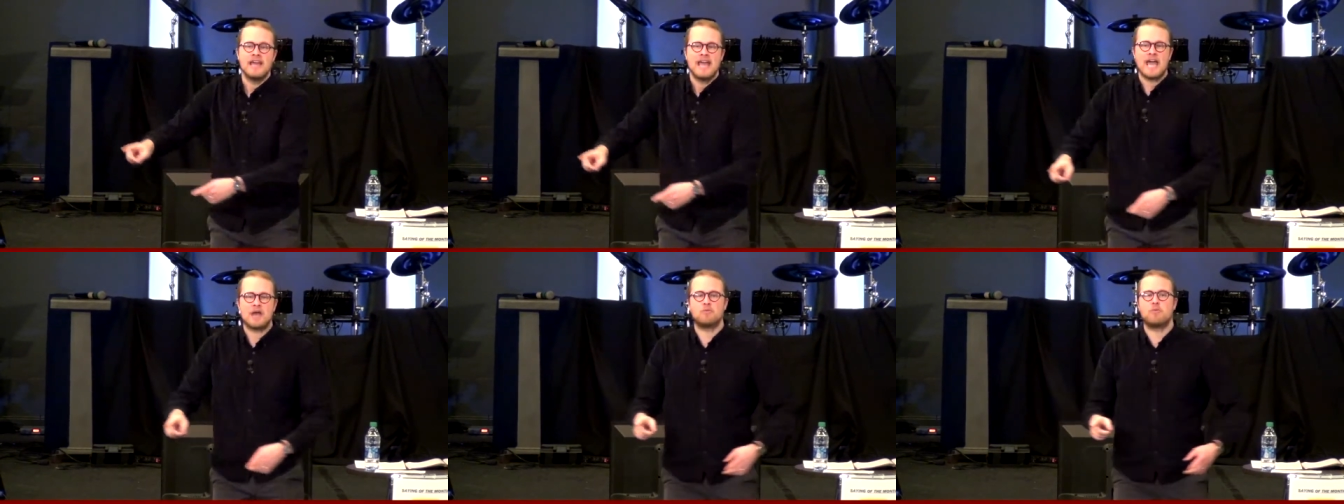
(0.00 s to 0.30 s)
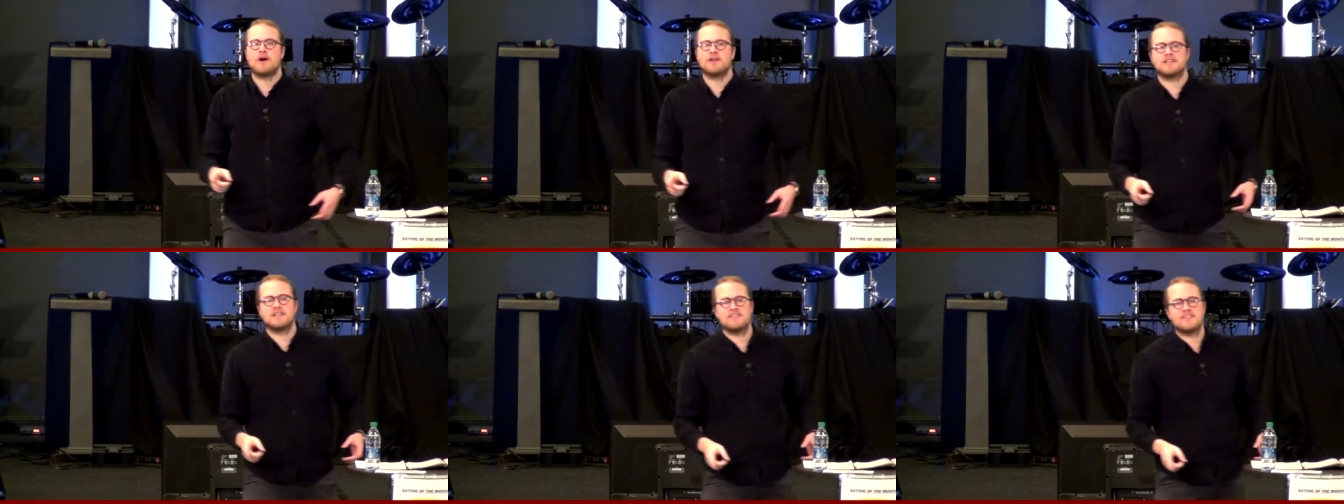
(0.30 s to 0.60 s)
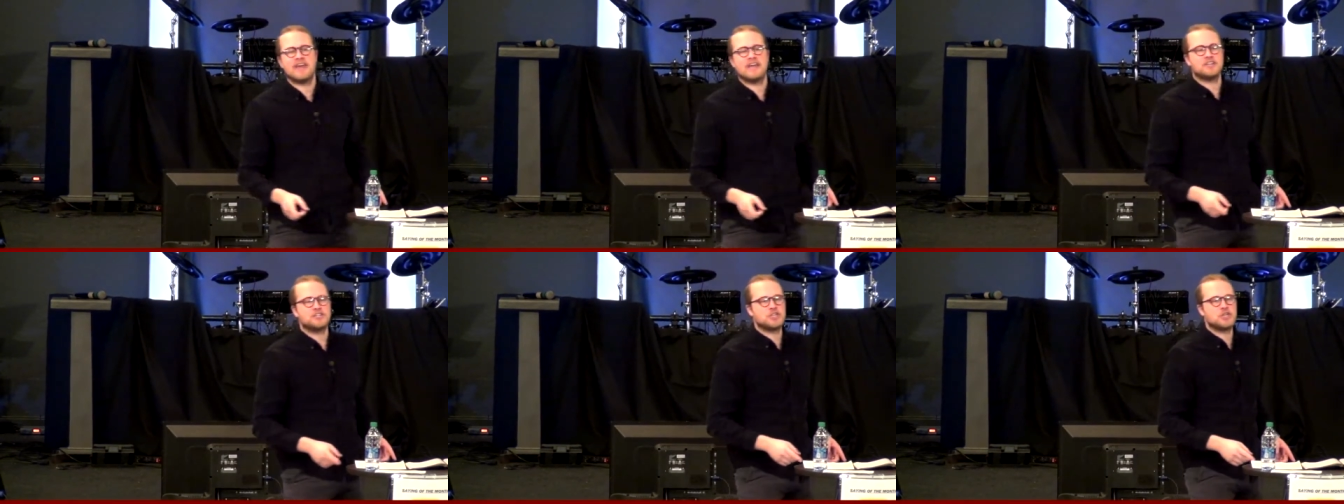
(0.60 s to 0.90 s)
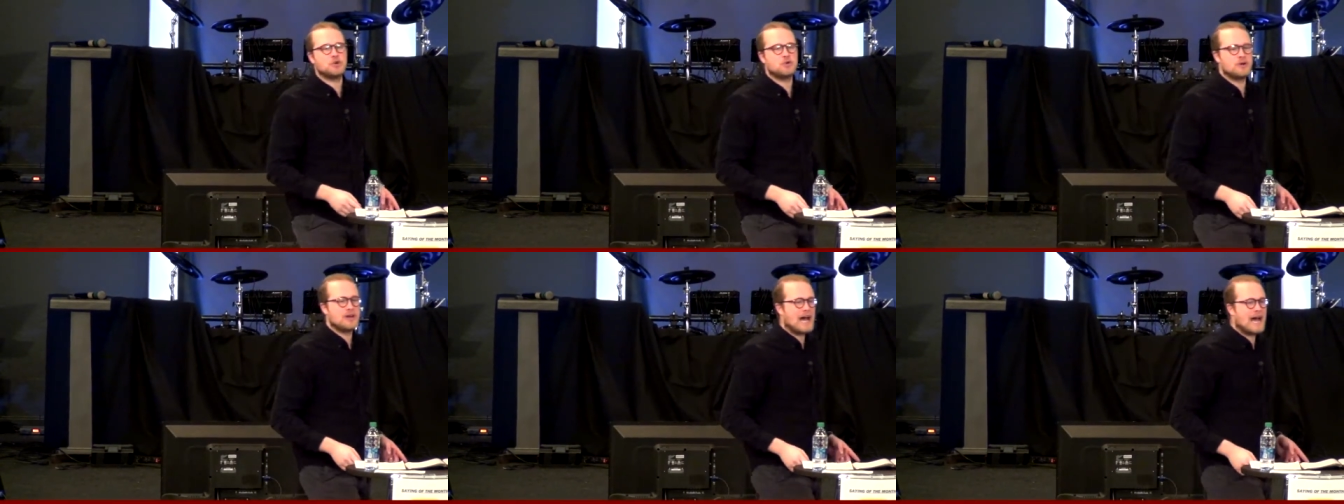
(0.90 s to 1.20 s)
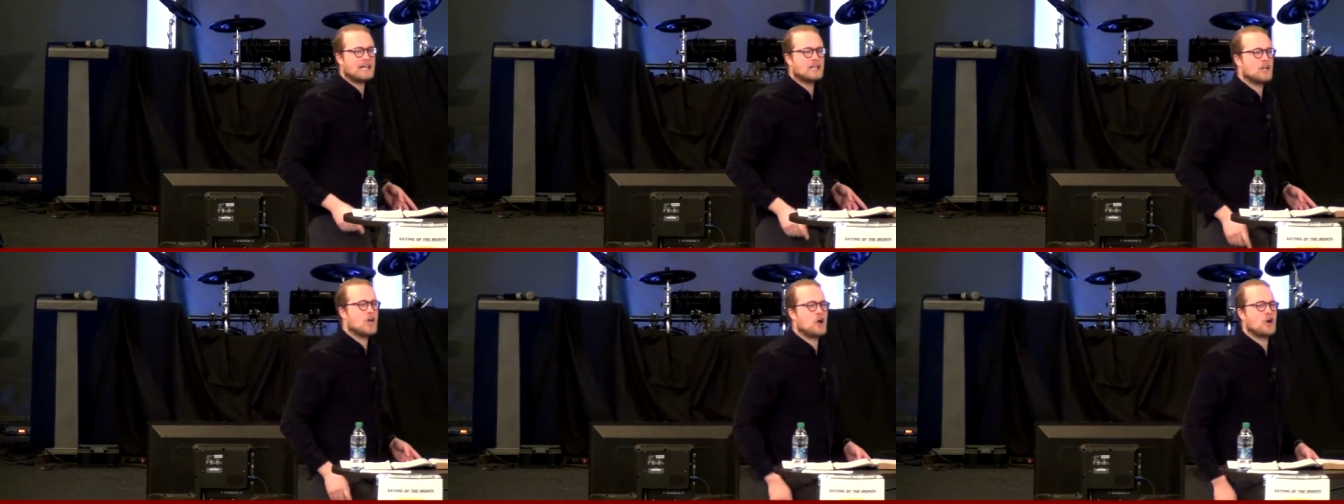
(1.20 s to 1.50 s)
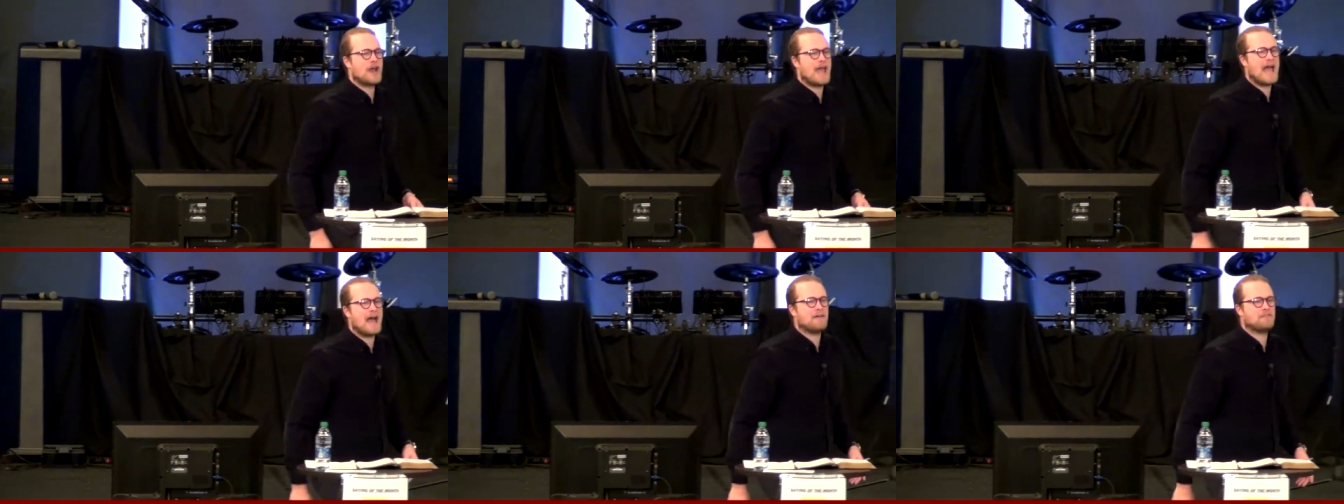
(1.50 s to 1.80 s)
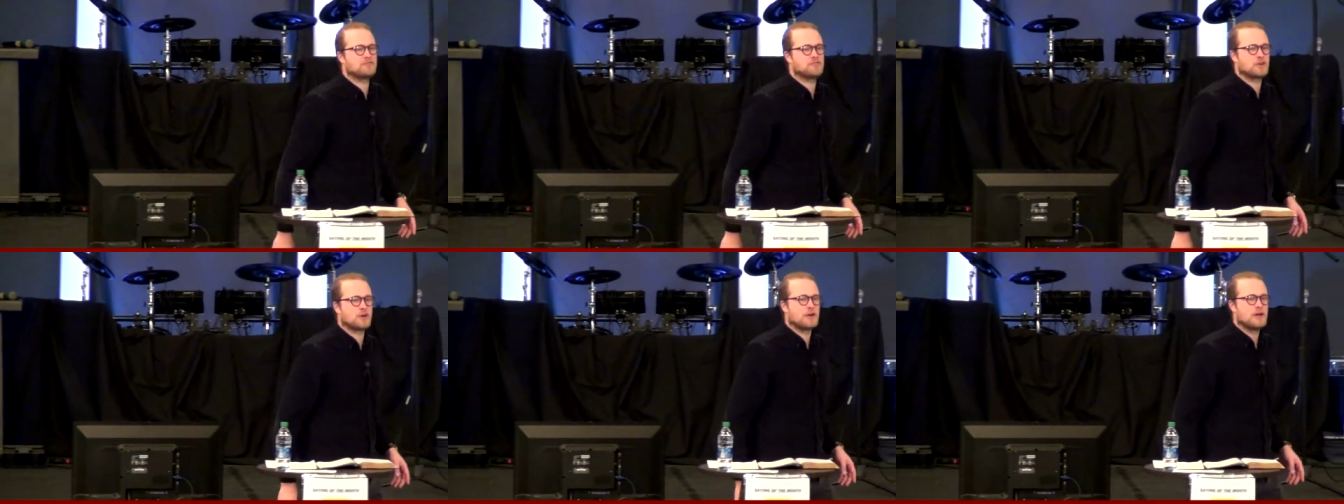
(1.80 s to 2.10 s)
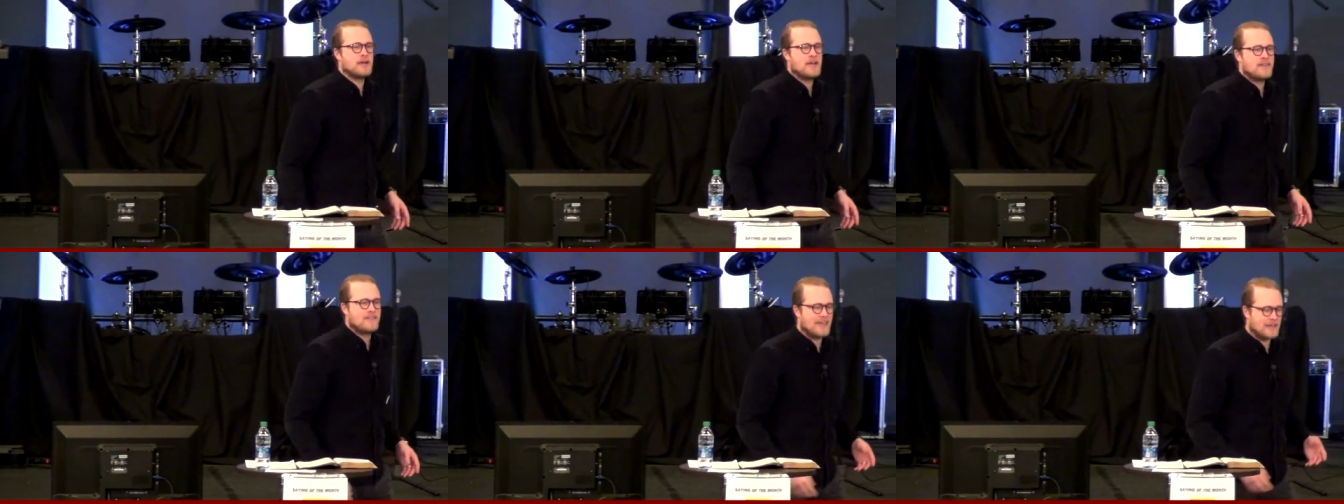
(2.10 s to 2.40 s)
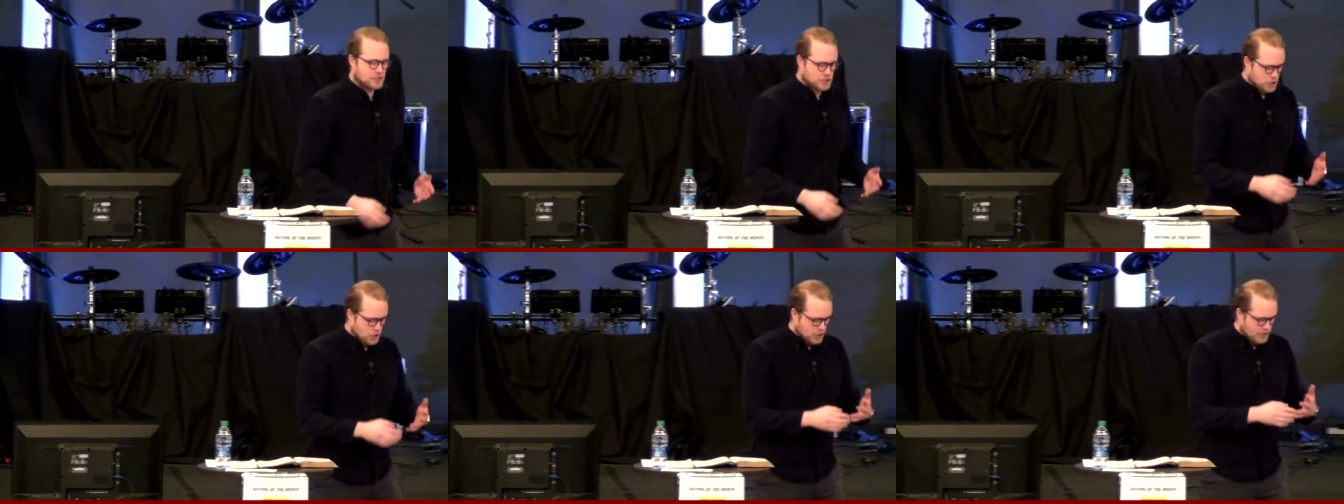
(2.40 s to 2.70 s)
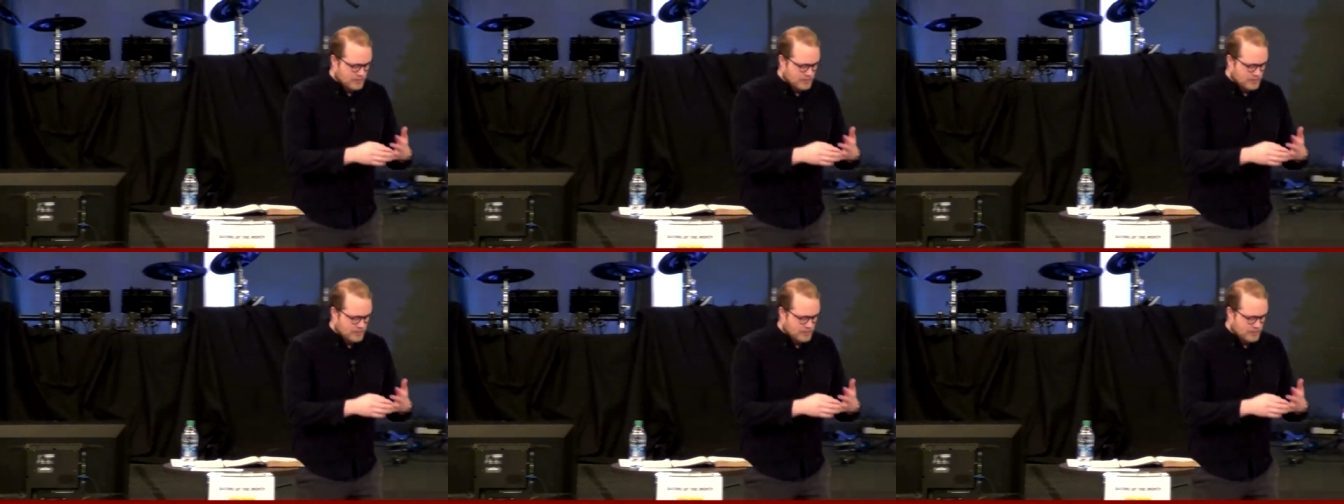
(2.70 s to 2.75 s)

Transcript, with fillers: And what did they do? Not long after, they took